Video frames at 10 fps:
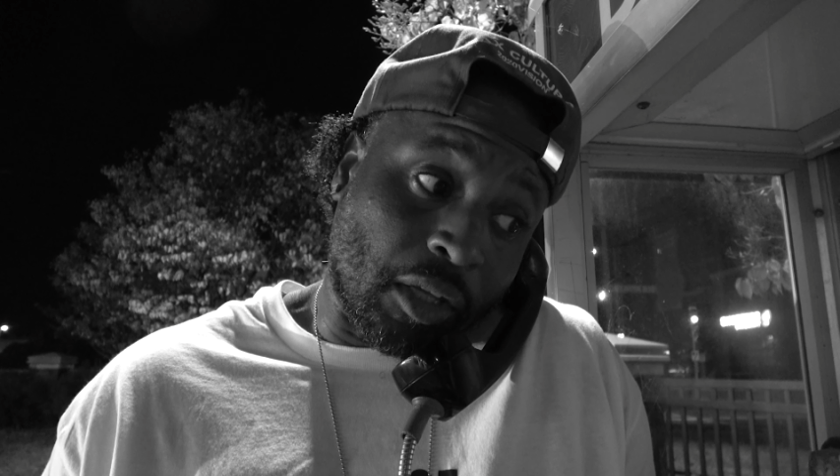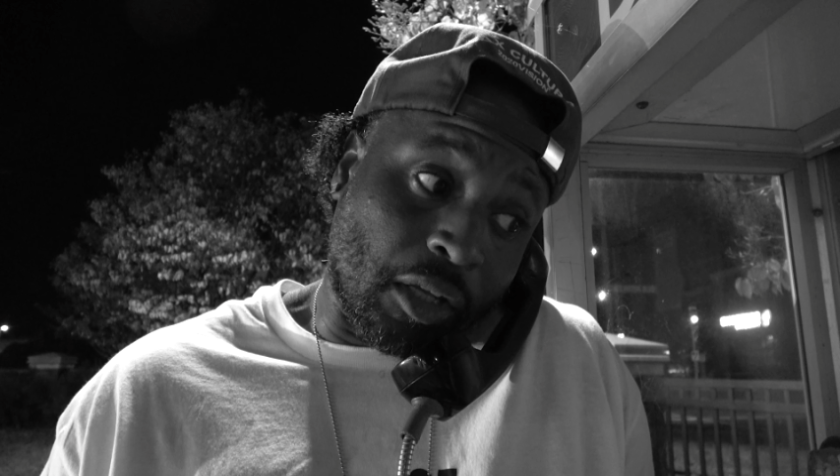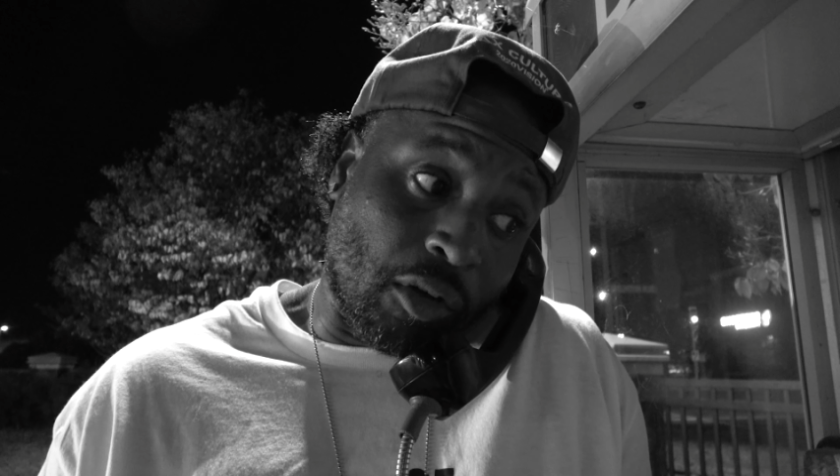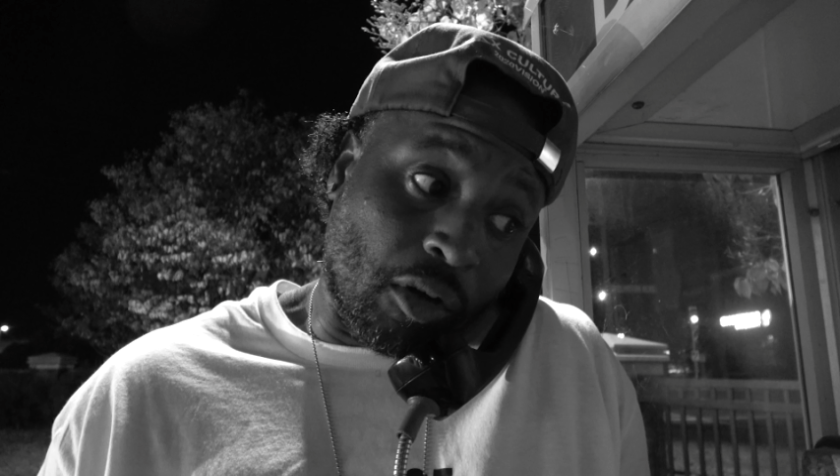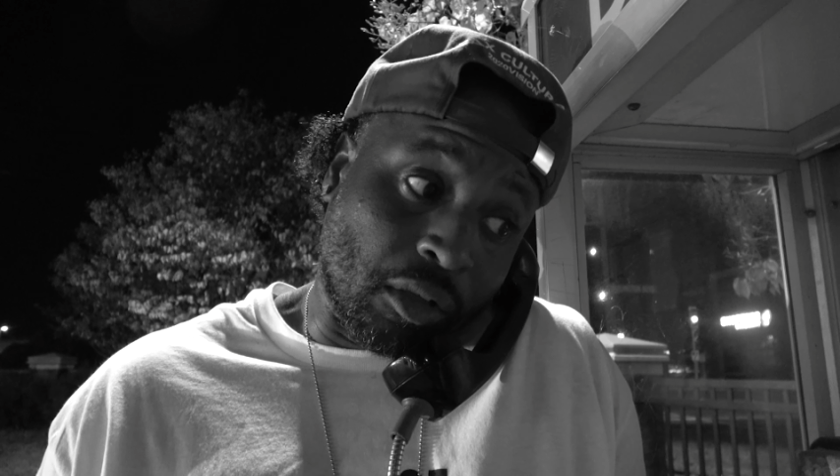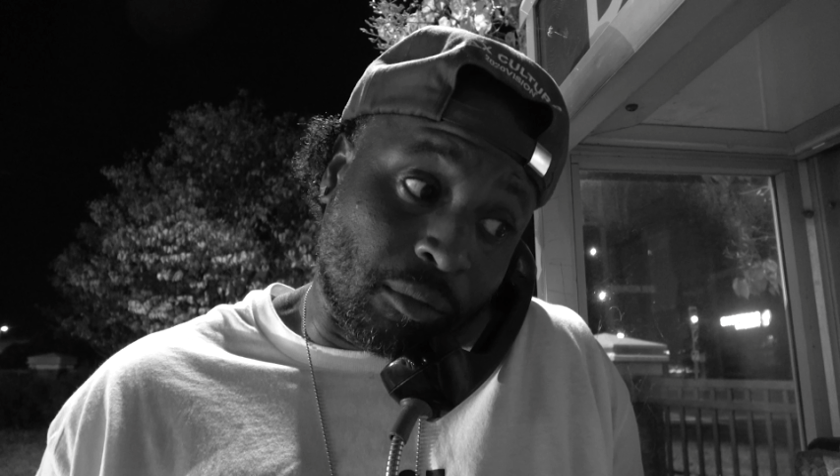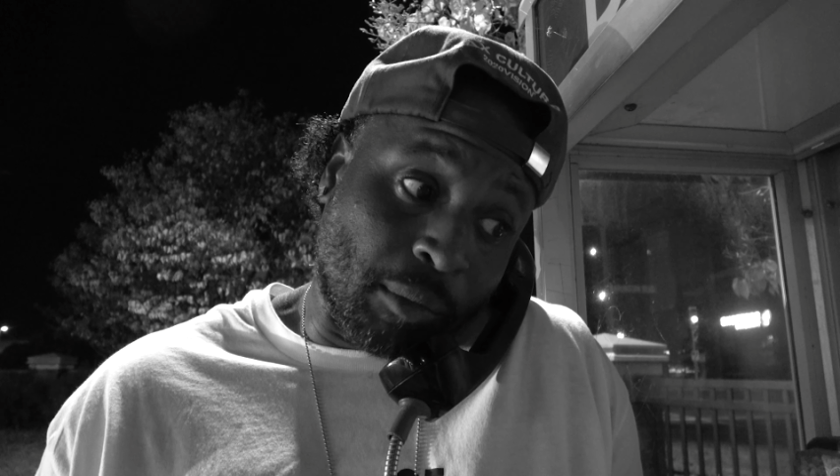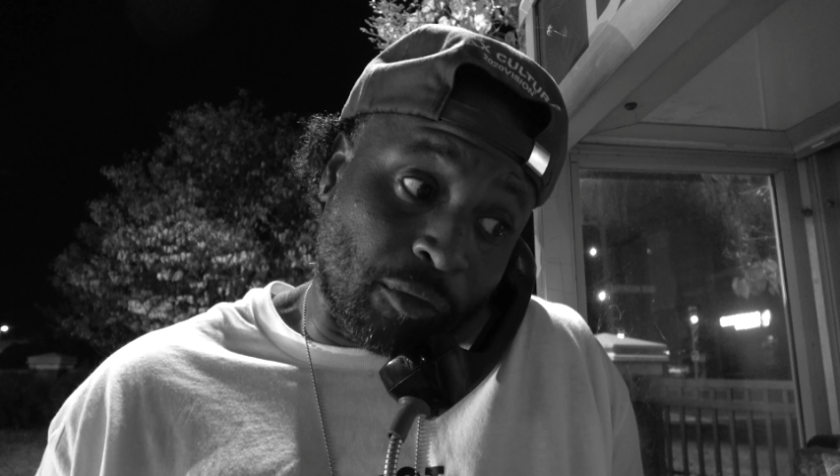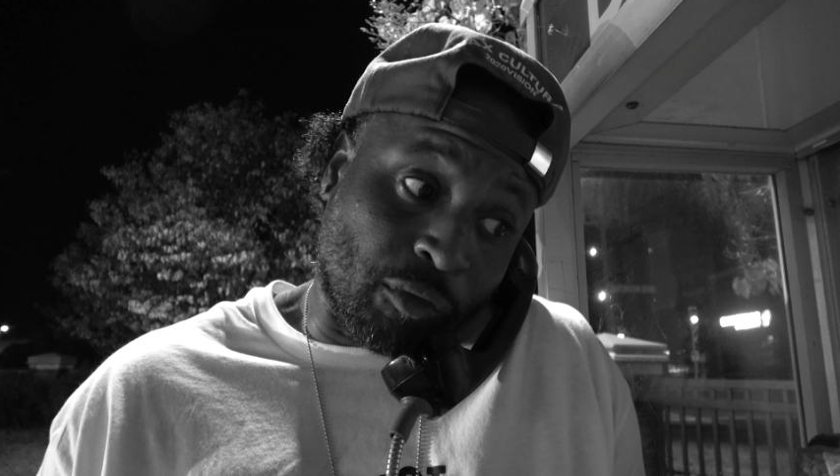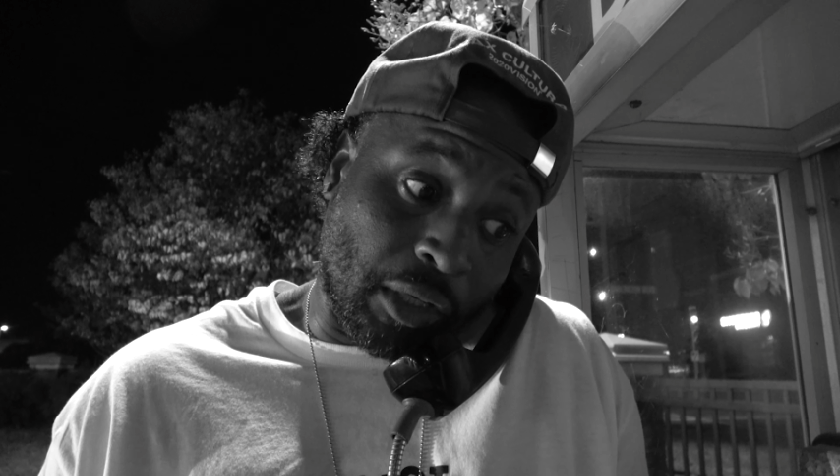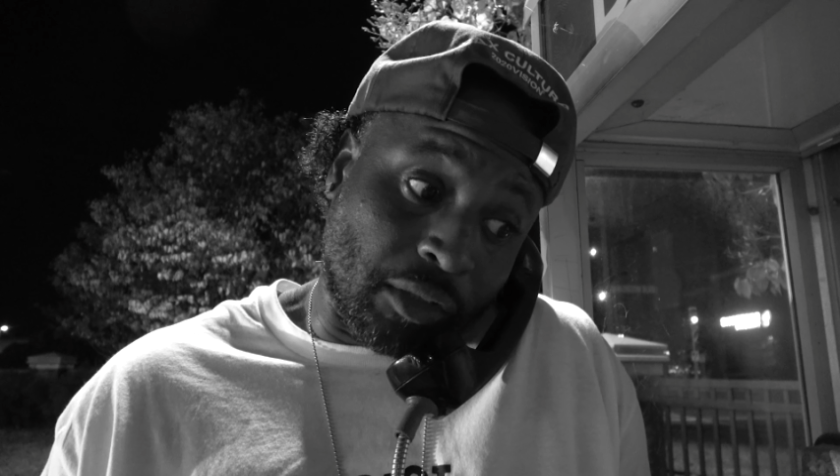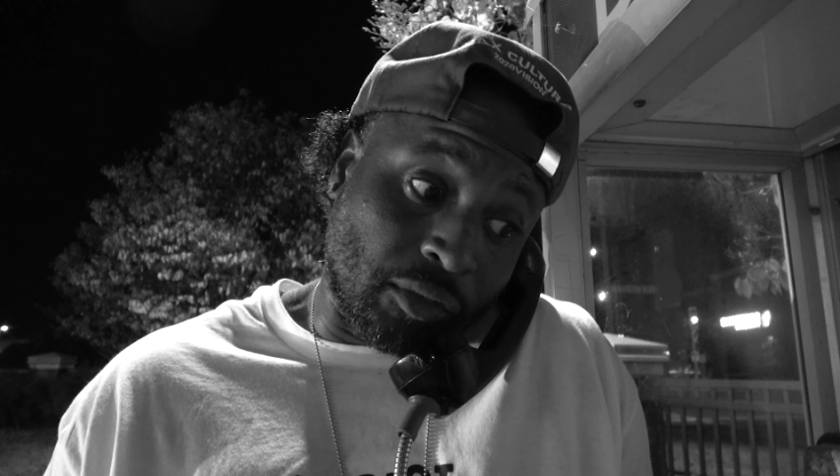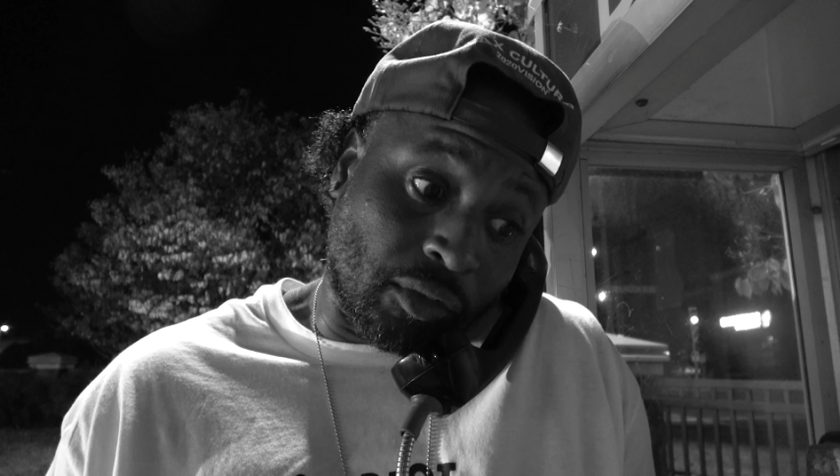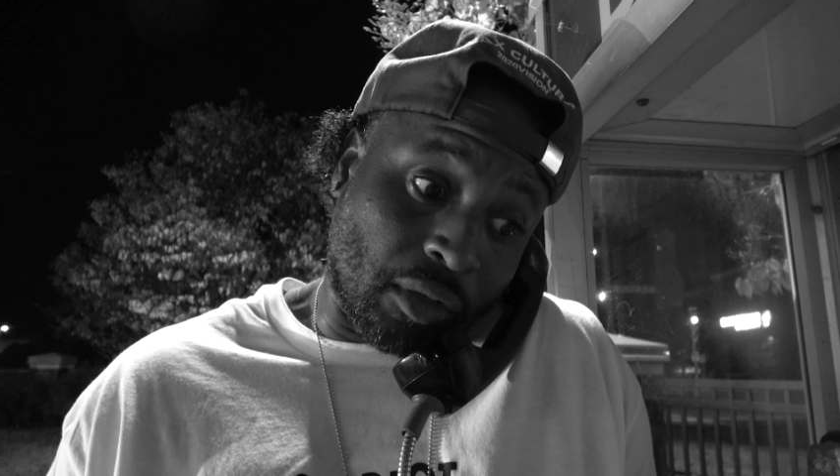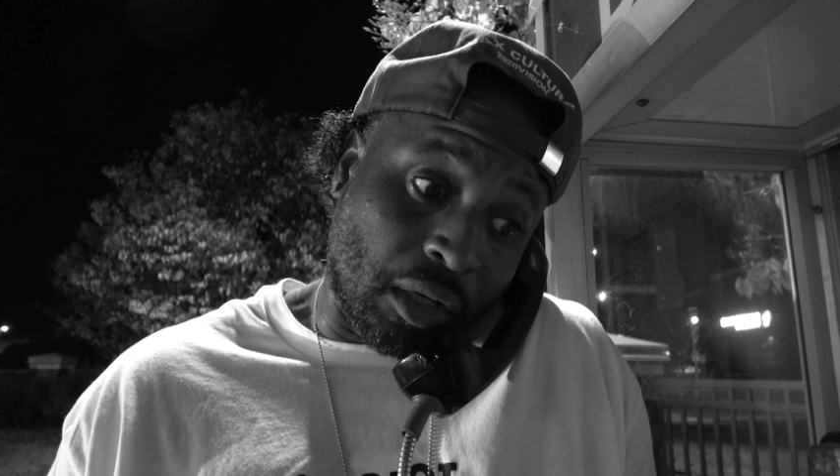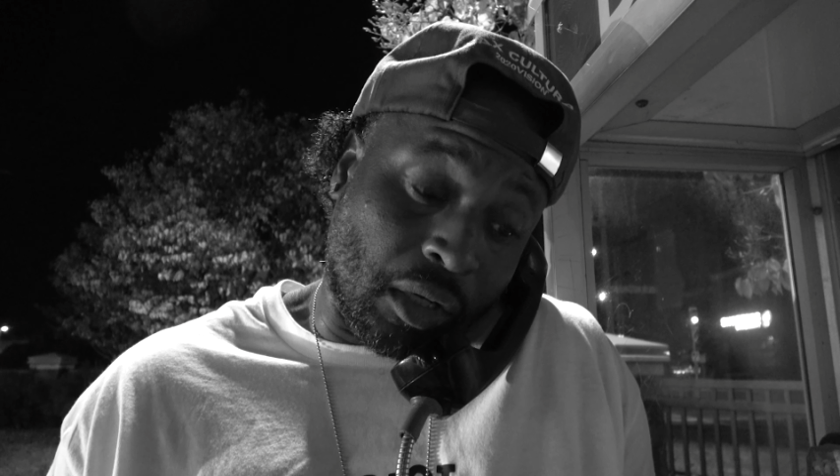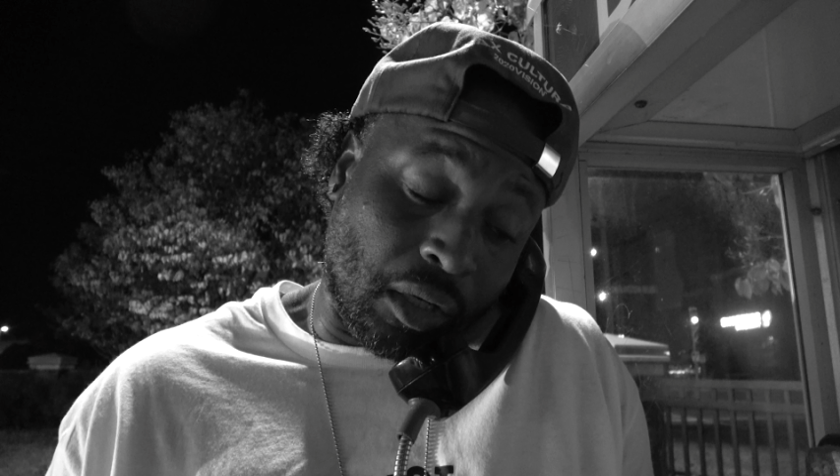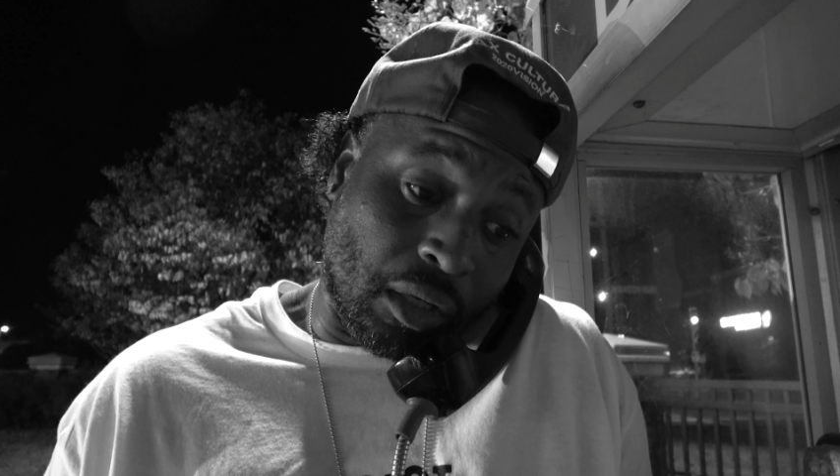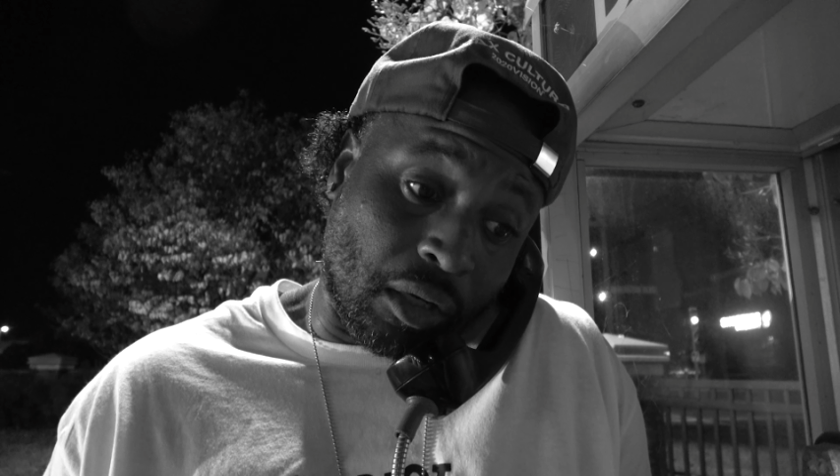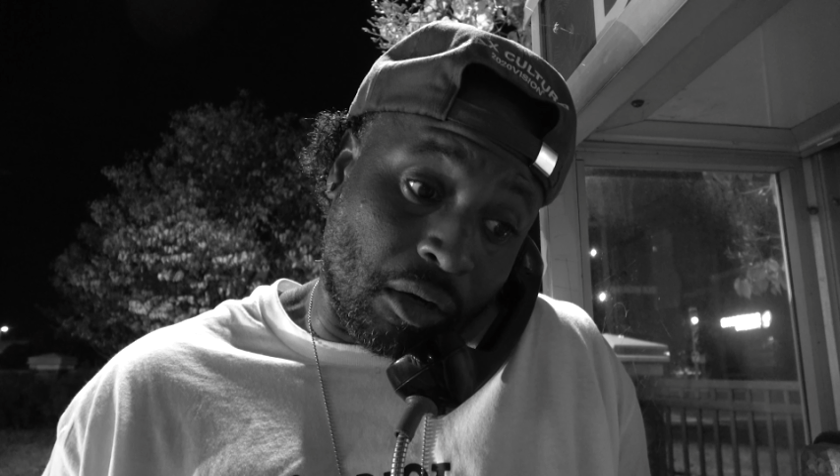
And all of my friends uh,